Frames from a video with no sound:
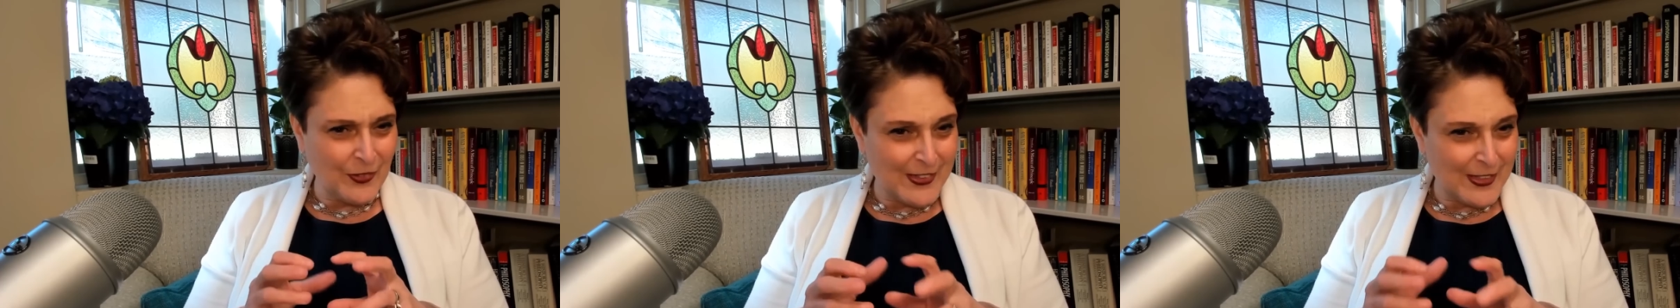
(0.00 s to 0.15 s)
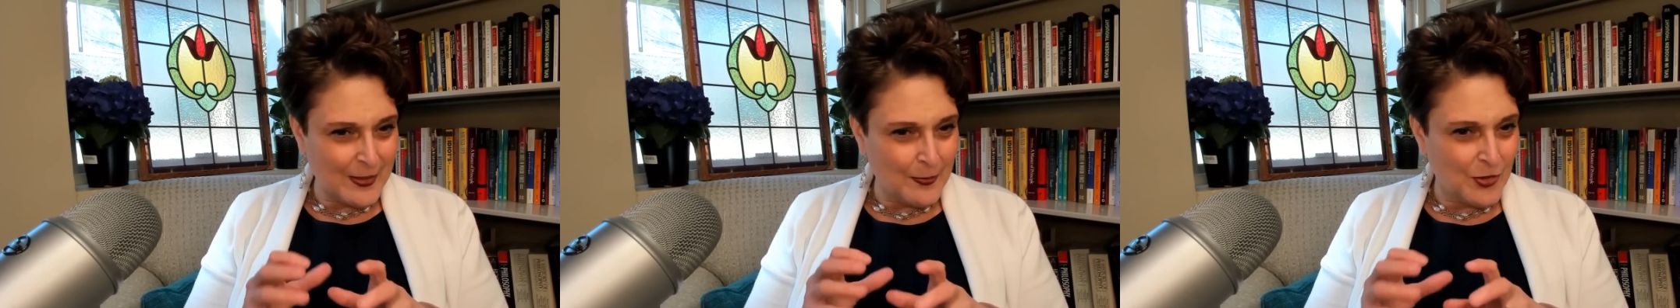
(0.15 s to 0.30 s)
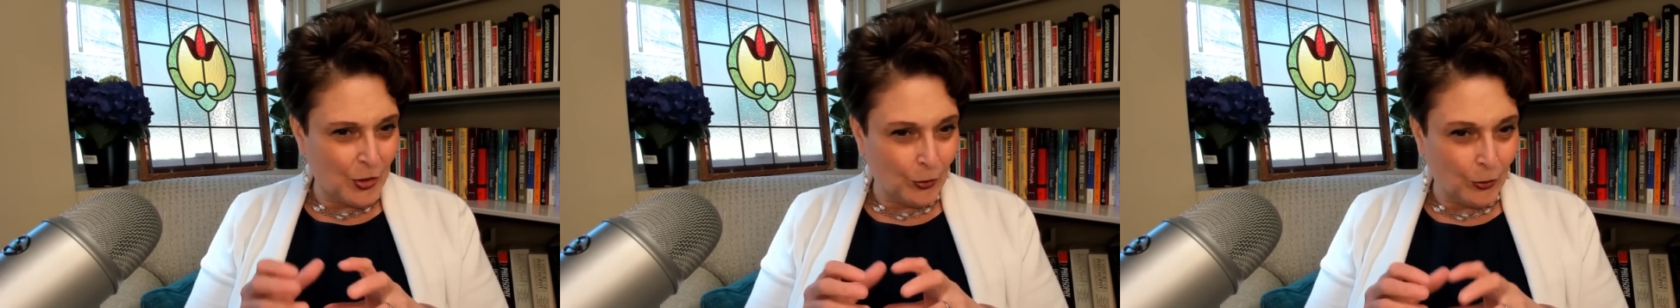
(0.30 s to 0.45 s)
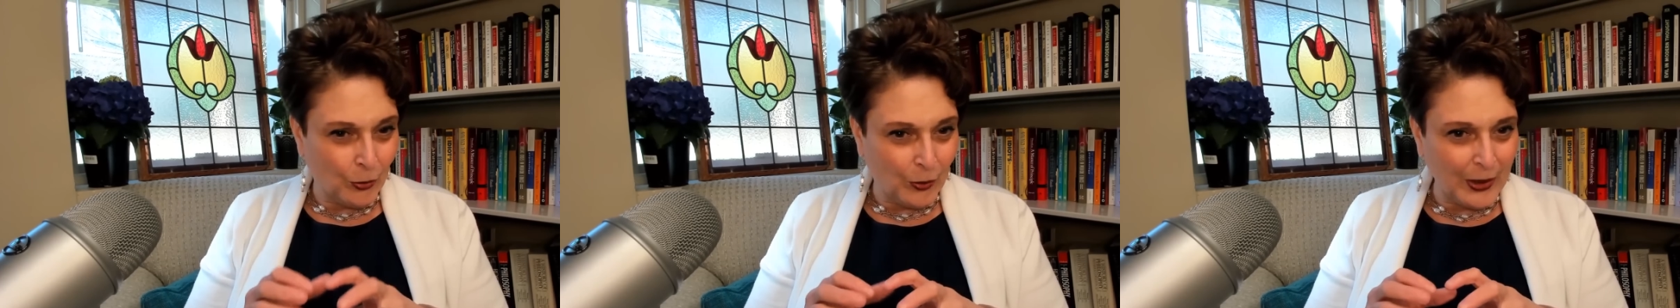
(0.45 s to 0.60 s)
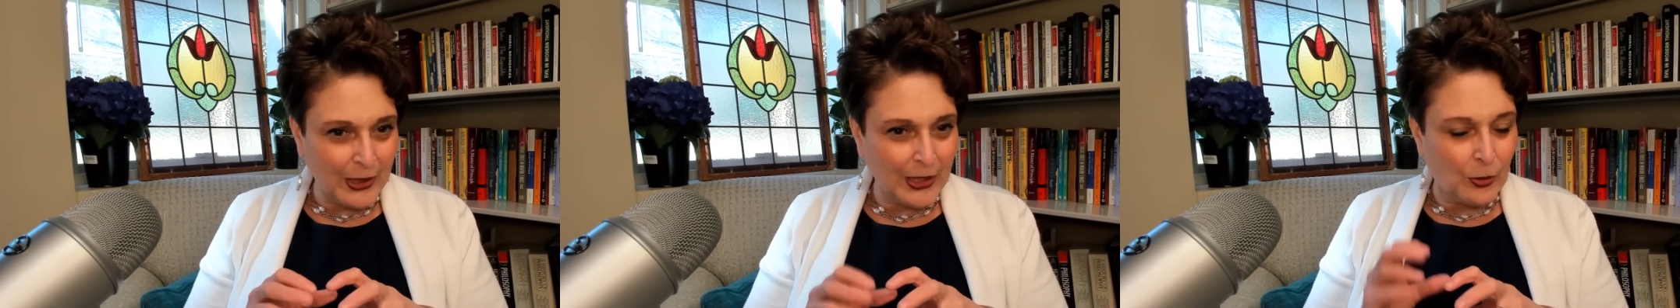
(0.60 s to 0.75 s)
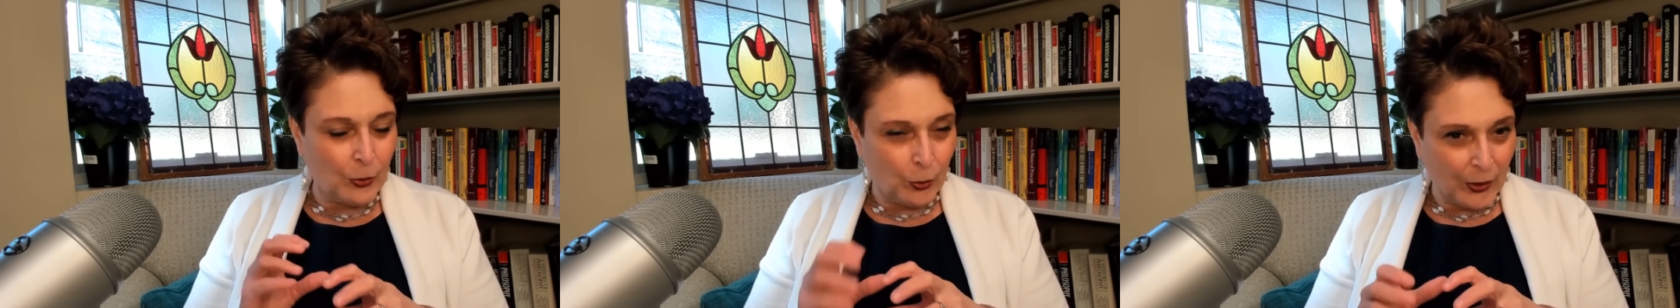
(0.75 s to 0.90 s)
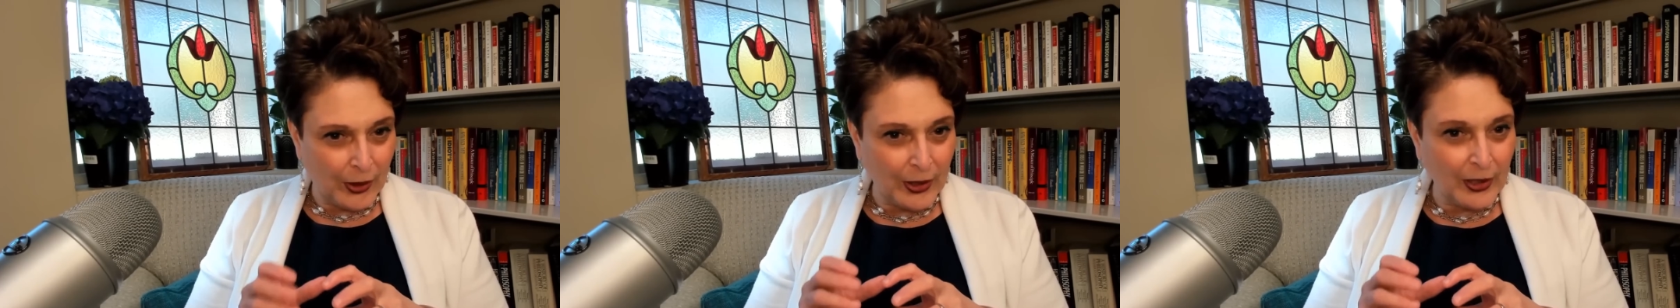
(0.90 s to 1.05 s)
seem to really
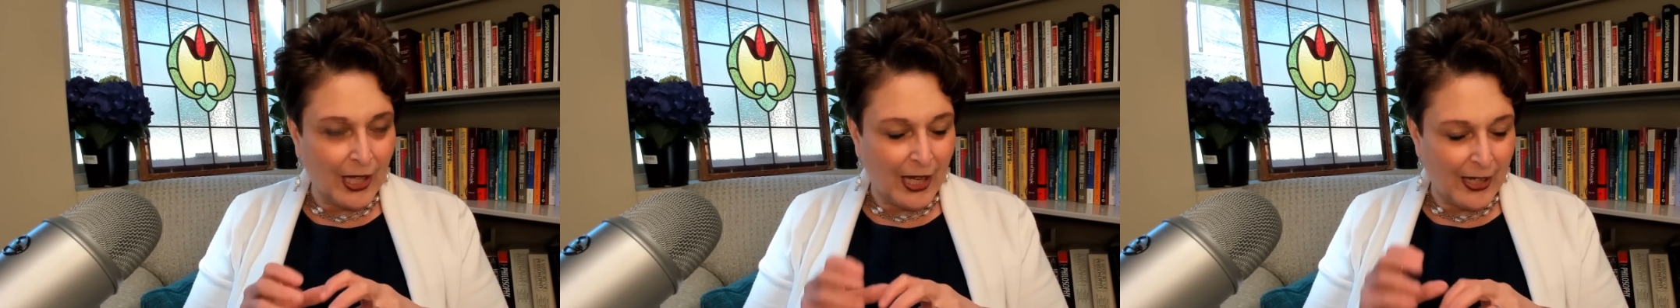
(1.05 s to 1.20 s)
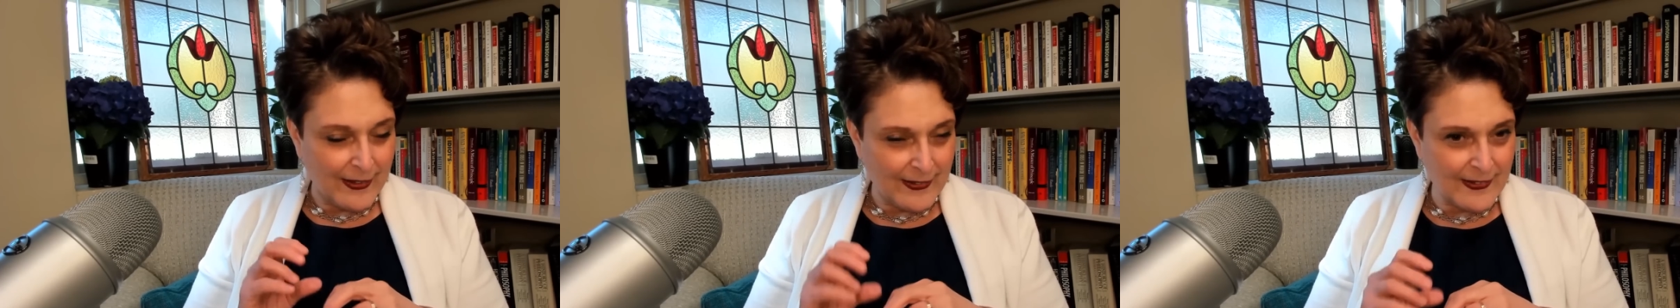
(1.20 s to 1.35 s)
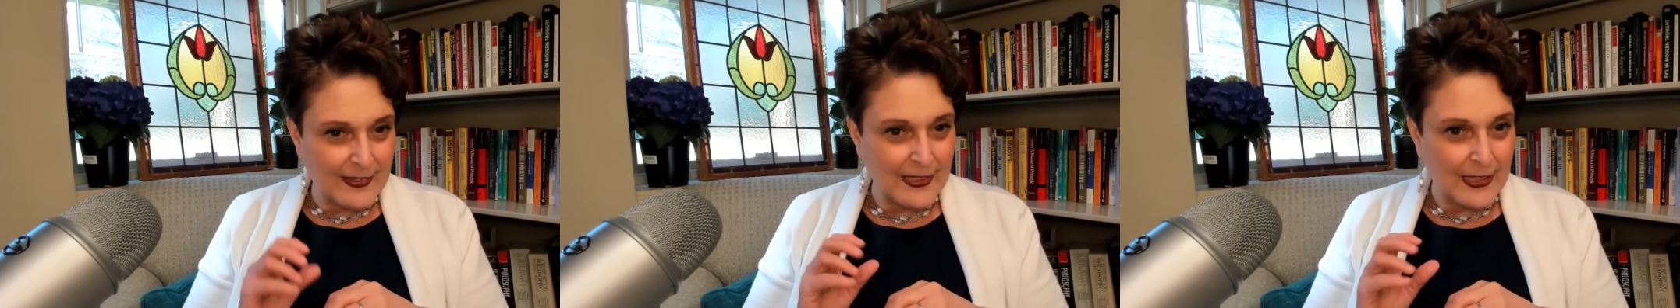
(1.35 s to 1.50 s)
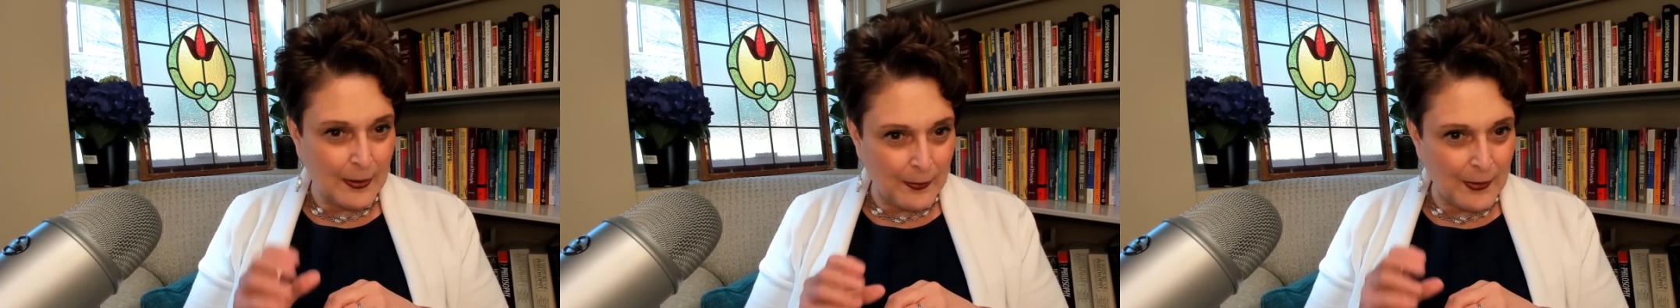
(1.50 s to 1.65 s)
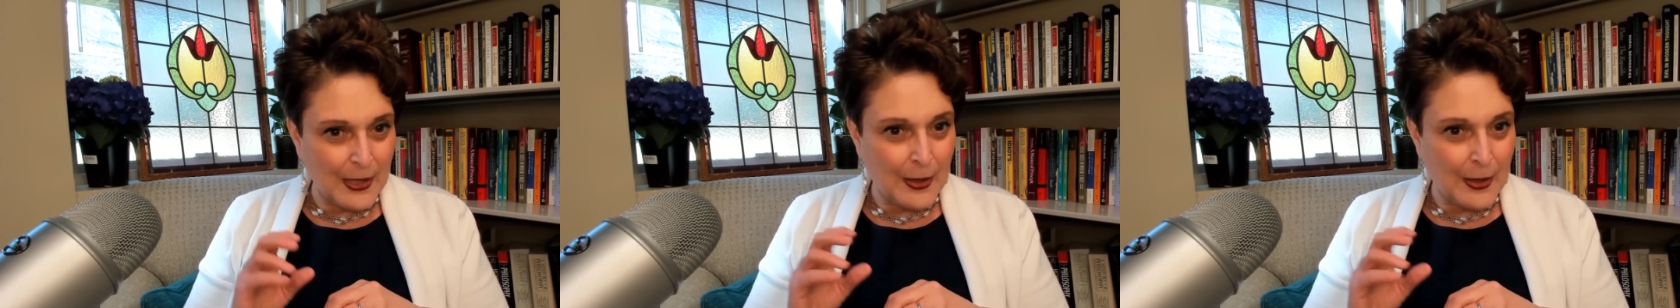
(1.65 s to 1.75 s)
realize the